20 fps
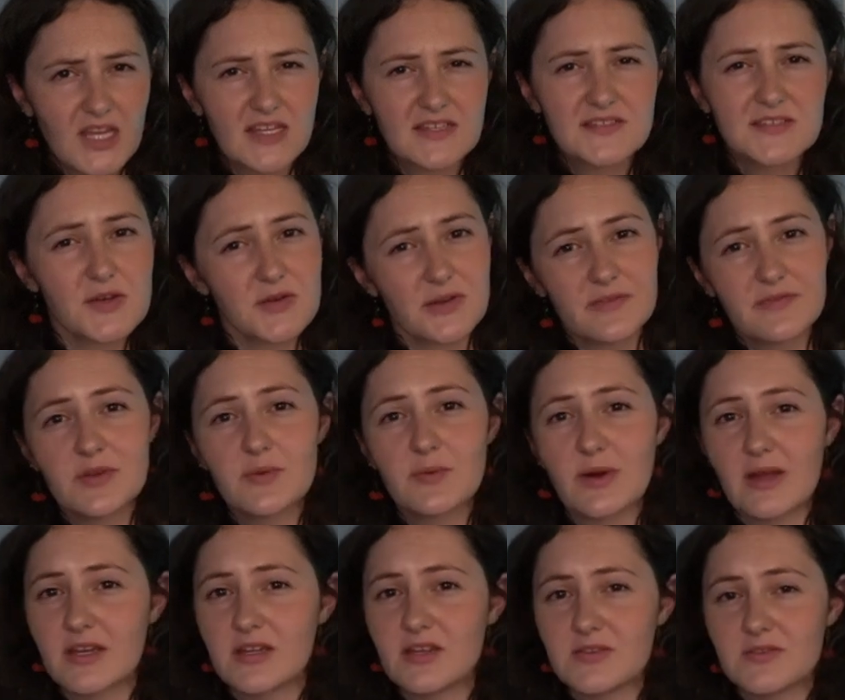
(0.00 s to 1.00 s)
So if you
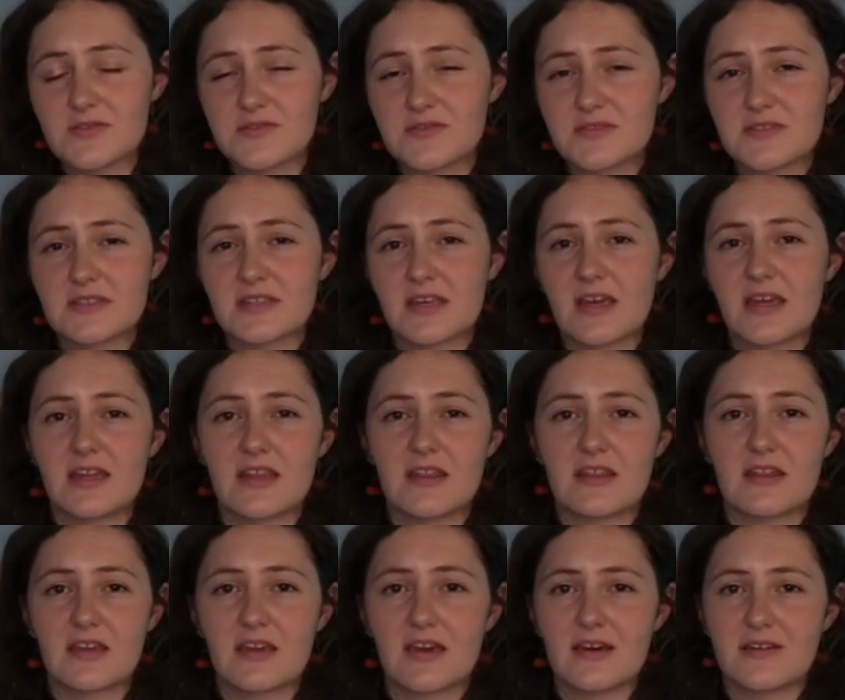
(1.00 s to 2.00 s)
want to use
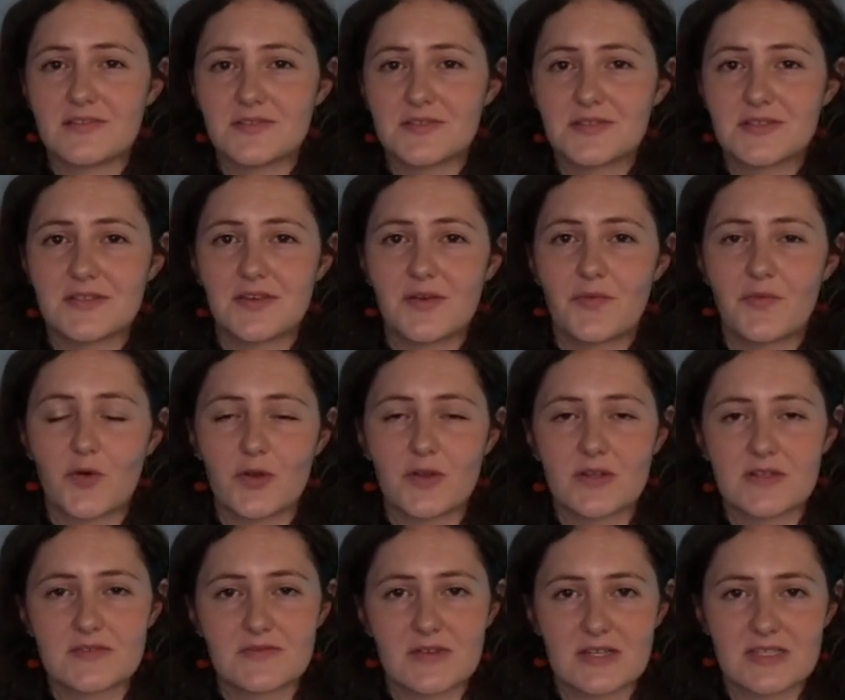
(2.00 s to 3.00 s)
anything else for
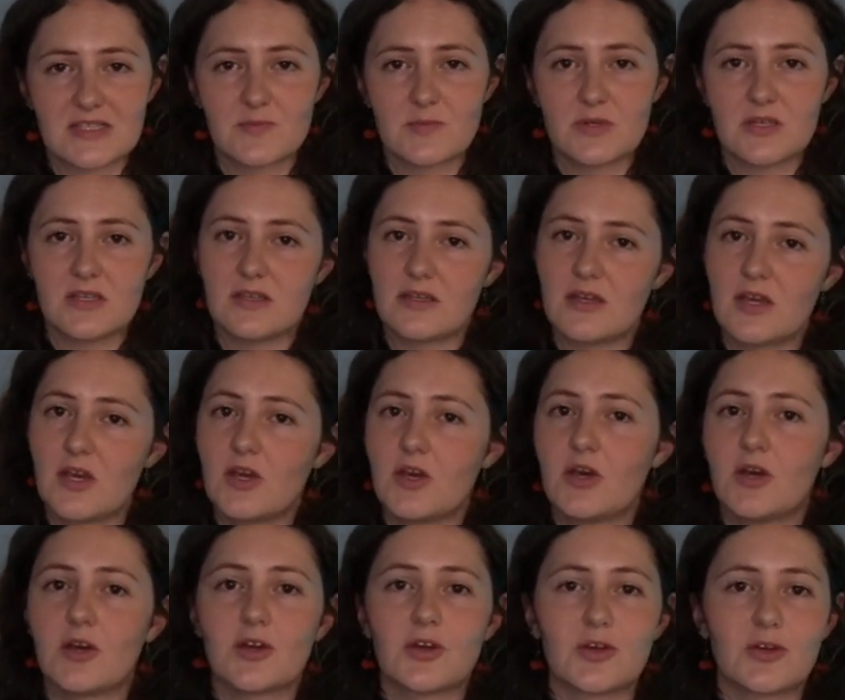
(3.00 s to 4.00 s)
this recipe,
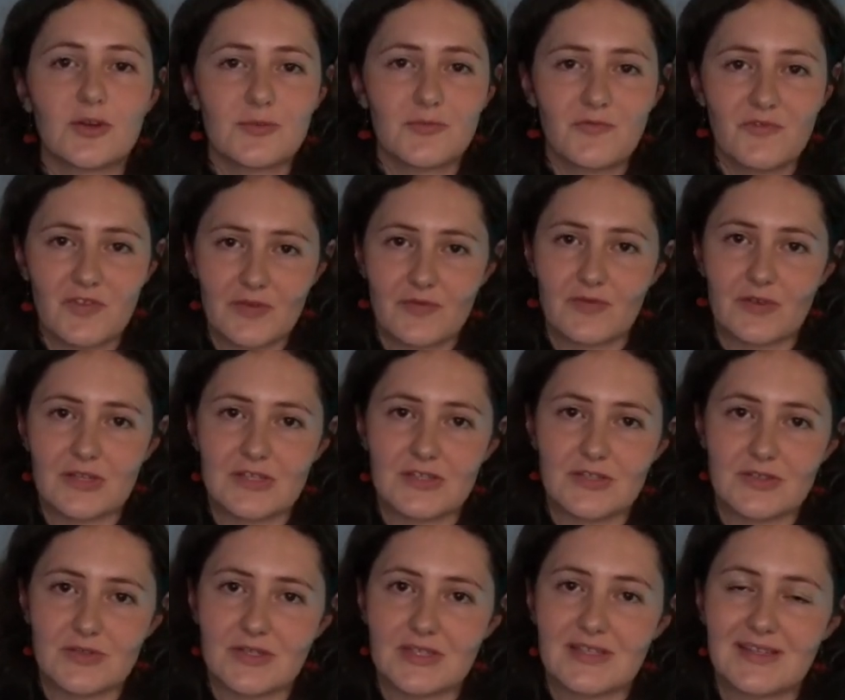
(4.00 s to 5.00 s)
feel free to
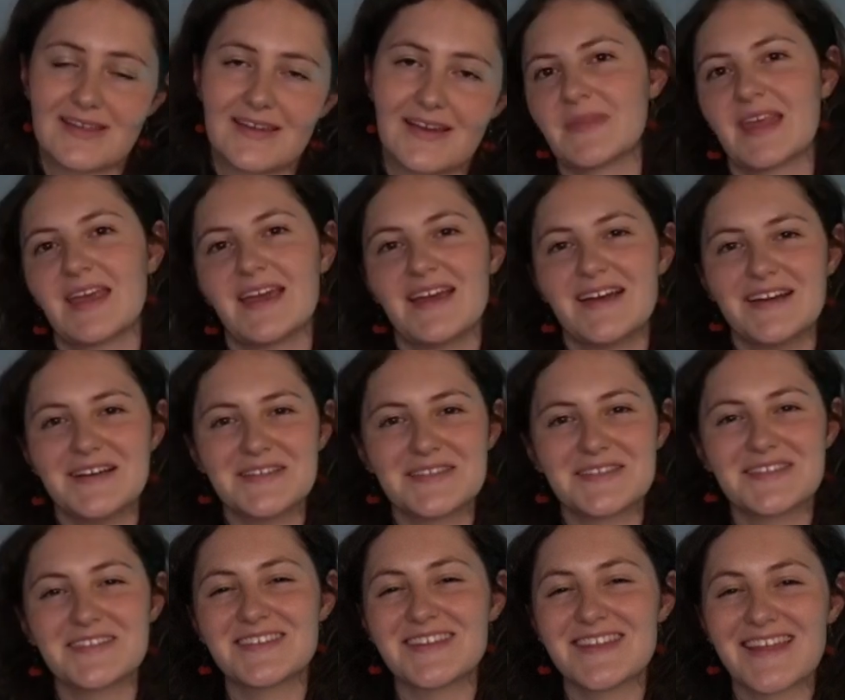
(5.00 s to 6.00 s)
do it.
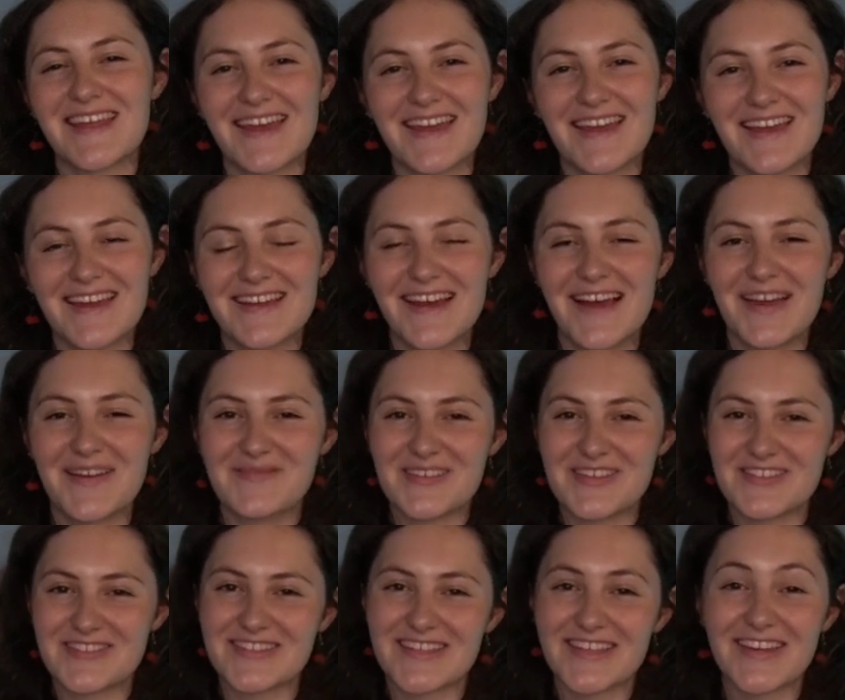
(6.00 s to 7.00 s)
So today I'm
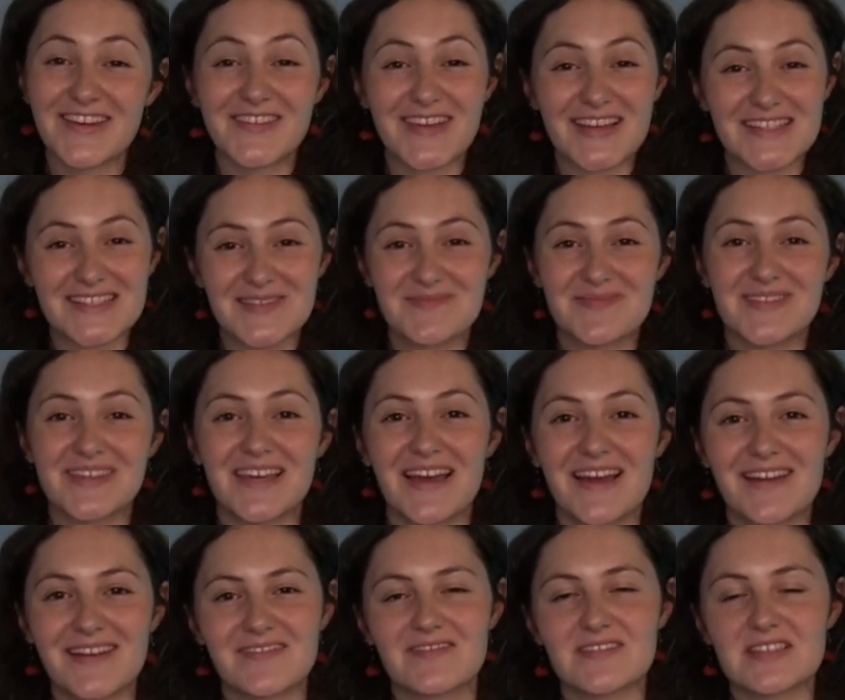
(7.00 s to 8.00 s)
using a recipe
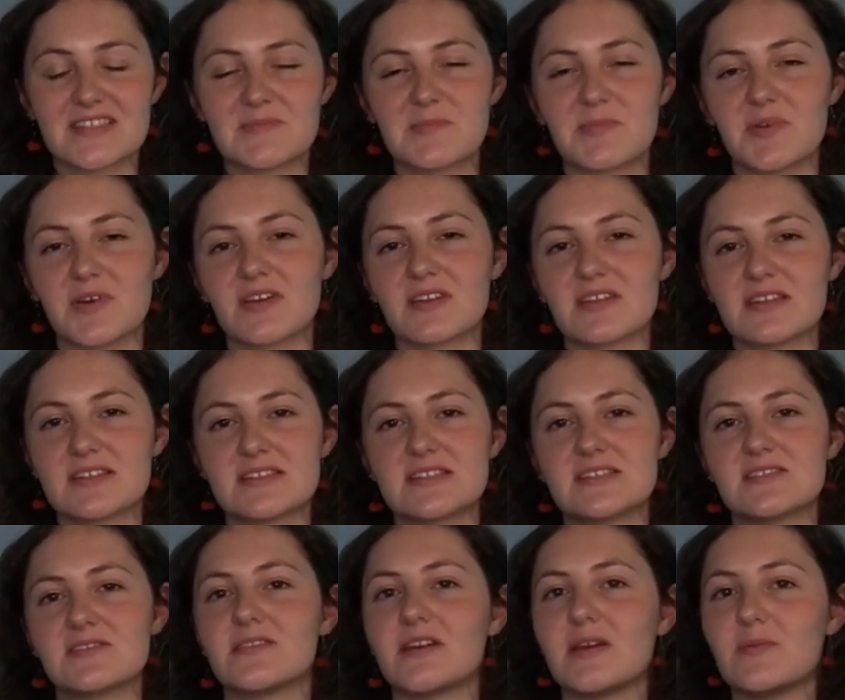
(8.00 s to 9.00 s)
out of this book. This
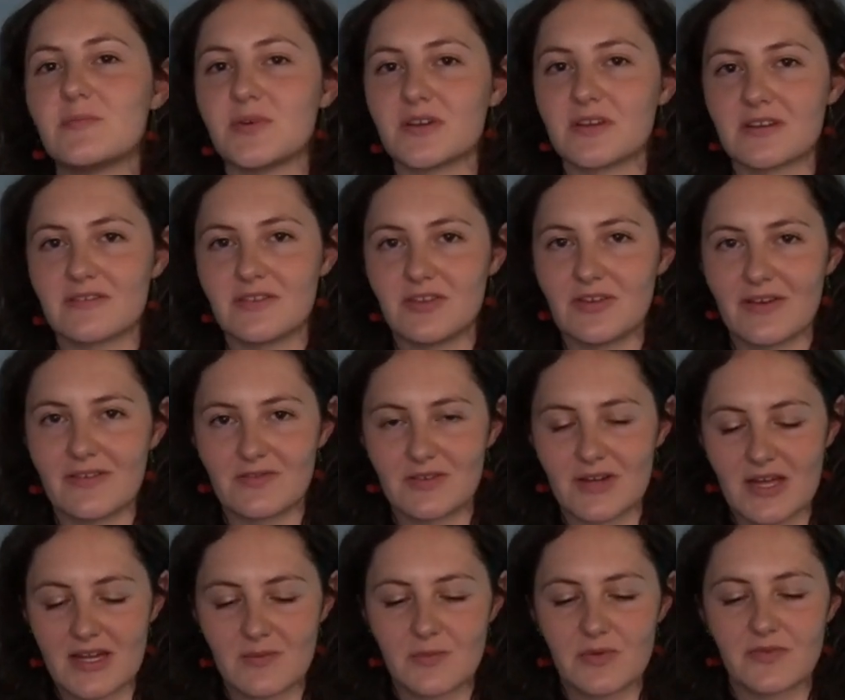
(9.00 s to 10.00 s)
is a great book if you haven't
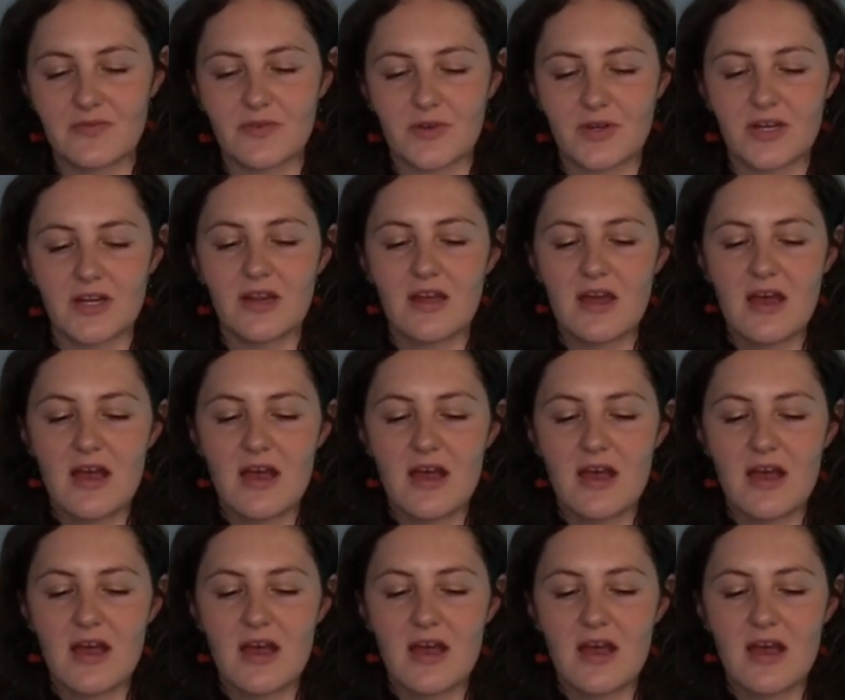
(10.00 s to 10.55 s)
read it before.